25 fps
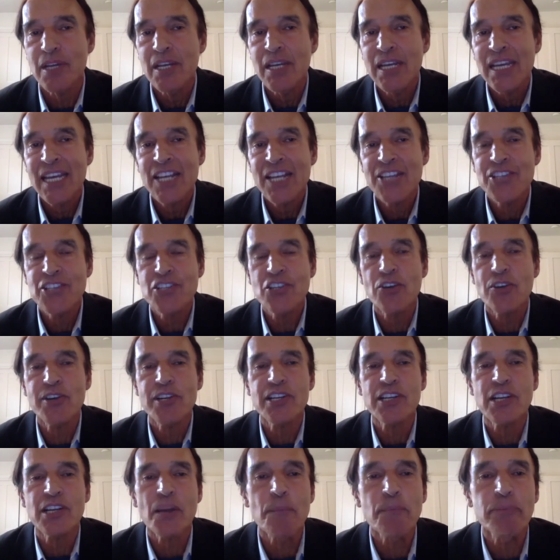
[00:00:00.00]
It's going
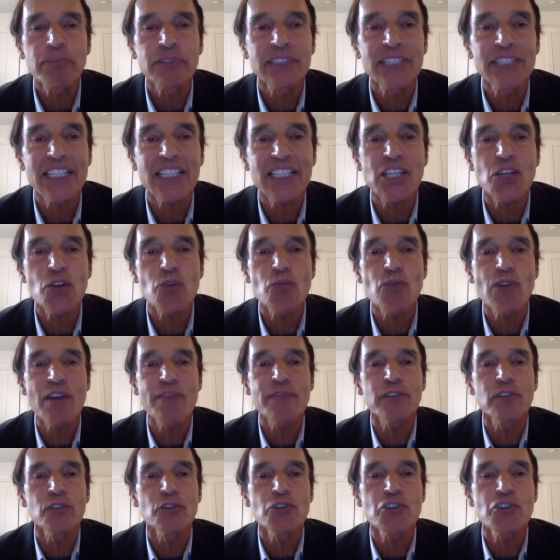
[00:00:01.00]
to completely
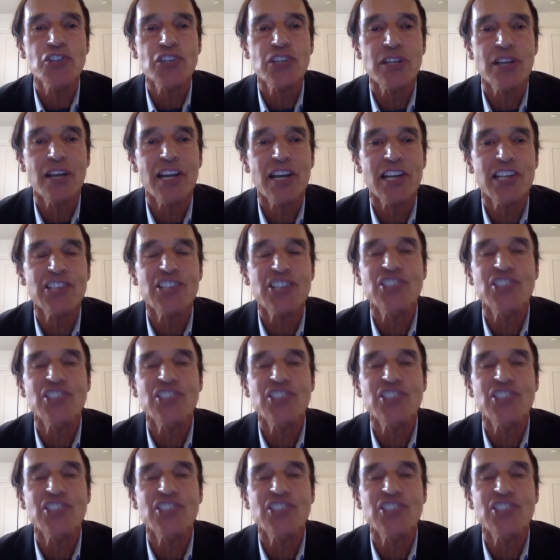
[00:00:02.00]
revolutionize